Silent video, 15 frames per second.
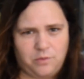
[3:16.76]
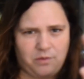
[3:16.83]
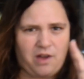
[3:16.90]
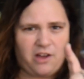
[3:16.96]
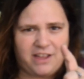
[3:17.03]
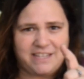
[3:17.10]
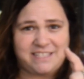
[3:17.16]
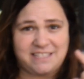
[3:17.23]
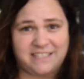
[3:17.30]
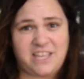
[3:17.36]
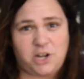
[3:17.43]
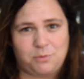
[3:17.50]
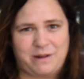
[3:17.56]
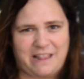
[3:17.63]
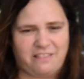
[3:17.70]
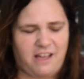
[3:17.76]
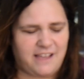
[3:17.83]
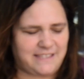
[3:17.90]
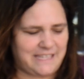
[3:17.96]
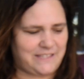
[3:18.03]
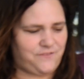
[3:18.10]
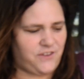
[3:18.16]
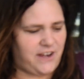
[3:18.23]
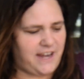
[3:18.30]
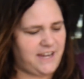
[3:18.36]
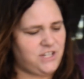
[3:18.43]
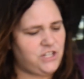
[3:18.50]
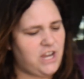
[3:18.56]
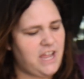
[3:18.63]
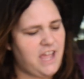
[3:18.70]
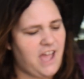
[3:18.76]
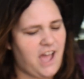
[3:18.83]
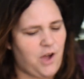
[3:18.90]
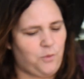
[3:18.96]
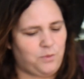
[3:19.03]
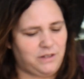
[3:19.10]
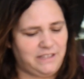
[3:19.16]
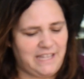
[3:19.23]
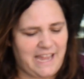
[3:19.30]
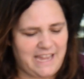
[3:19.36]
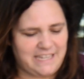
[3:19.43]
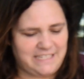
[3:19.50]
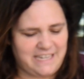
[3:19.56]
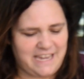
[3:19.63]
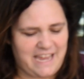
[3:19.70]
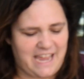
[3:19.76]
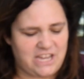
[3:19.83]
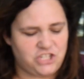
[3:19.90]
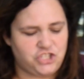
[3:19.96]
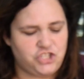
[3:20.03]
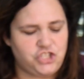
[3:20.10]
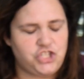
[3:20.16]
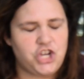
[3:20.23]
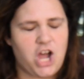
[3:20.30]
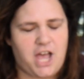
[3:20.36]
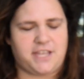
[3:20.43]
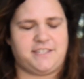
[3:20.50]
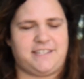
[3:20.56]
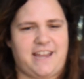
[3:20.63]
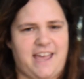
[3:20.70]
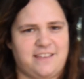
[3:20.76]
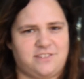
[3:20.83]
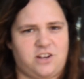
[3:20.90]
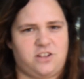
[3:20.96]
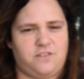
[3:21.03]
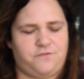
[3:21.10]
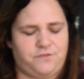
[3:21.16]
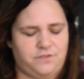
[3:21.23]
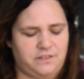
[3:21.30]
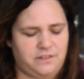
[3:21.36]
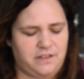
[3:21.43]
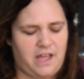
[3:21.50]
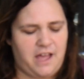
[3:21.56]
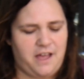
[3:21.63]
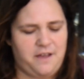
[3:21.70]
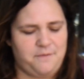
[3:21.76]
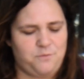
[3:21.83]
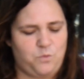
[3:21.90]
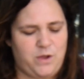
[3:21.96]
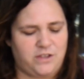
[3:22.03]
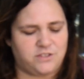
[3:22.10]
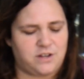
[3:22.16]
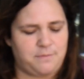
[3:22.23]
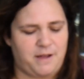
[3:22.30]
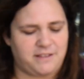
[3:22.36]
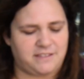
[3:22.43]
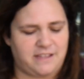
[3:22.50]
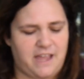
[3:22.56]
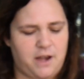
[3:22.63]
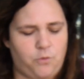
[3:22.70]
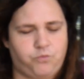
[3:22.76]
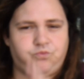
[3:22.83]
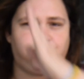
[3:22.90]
I'll get to this later, but I lost this footage. We're landing, and just as our wheels are about to land,